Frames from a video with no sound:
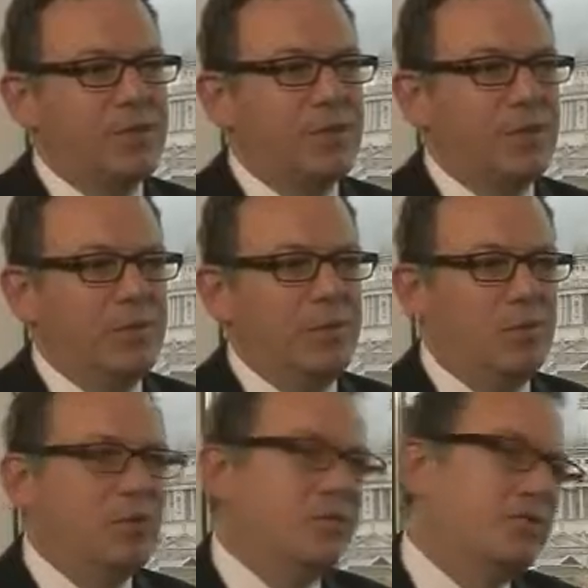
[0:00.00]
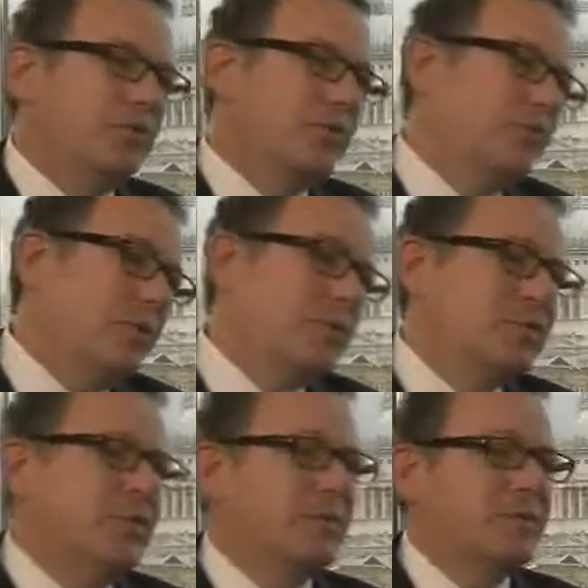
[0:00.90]
I mean, your cost structure is pretty much
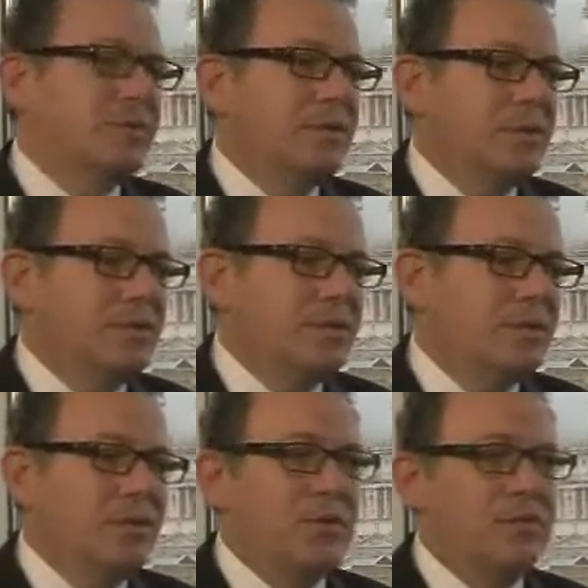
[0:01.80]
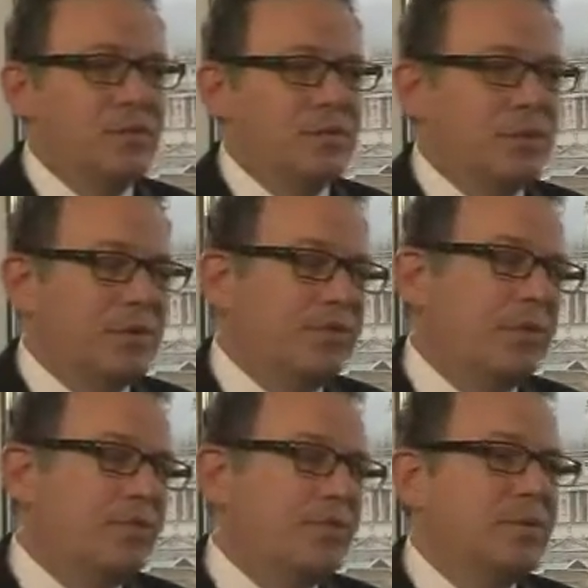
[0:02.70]
fixed. Mm-hmm. So if you have um, a
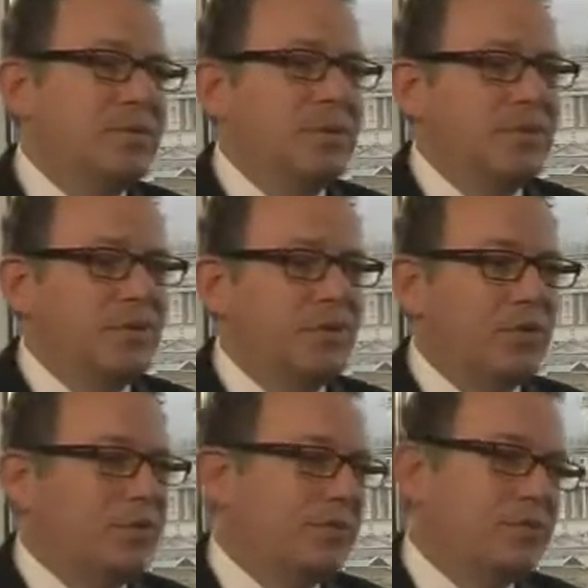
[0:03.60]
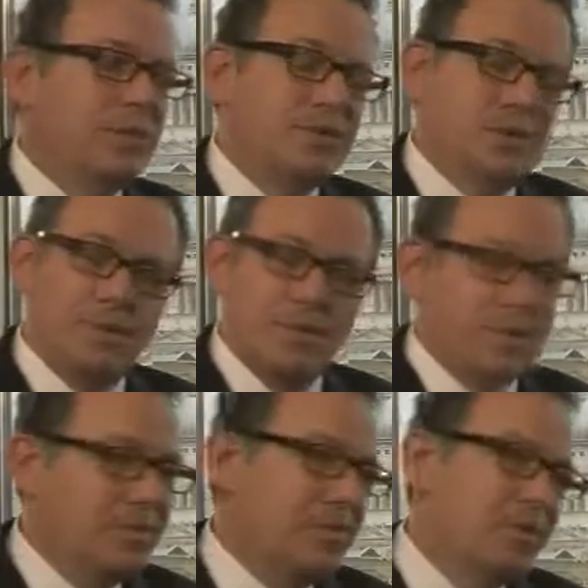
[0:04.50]
drop in, in volume, well, the,
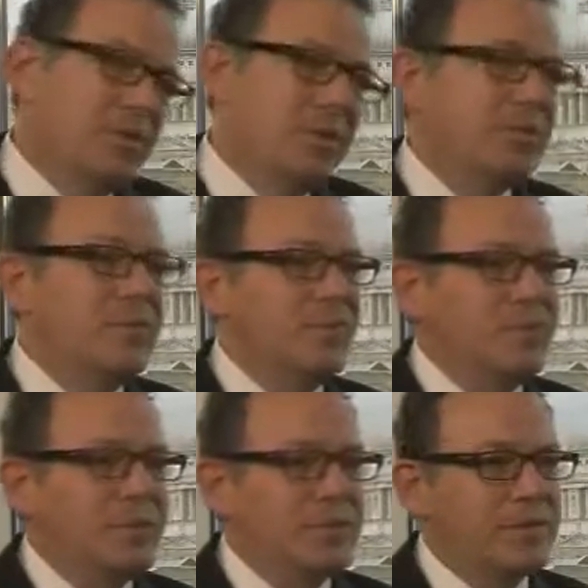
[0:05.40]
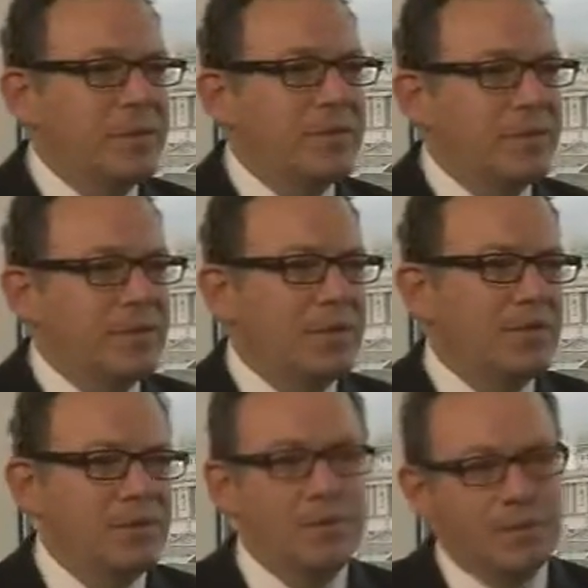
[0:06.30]
the, the cost remains the same,
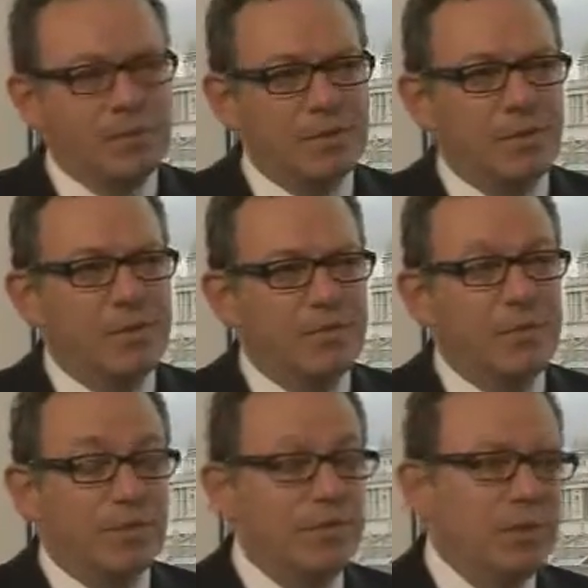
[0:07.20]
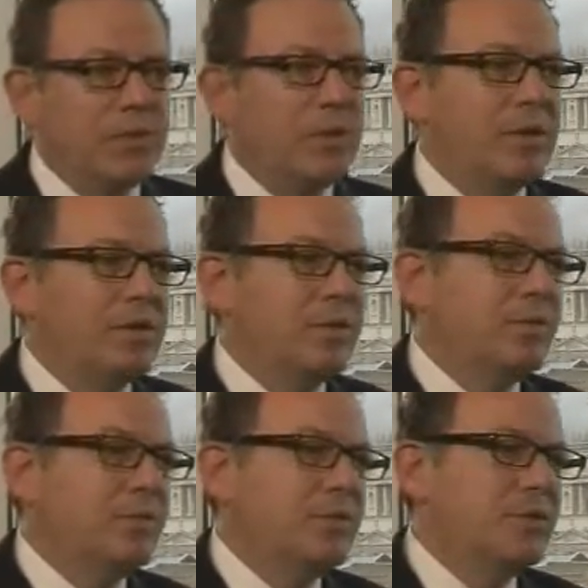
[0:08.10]
which means a, um, a very, very large
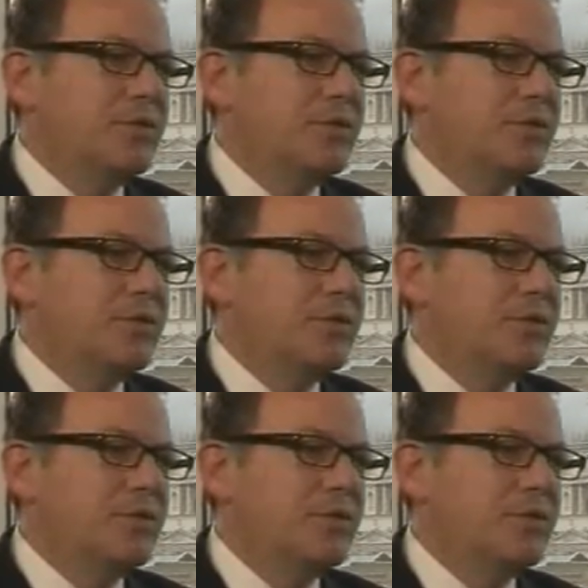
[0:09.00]
exposure.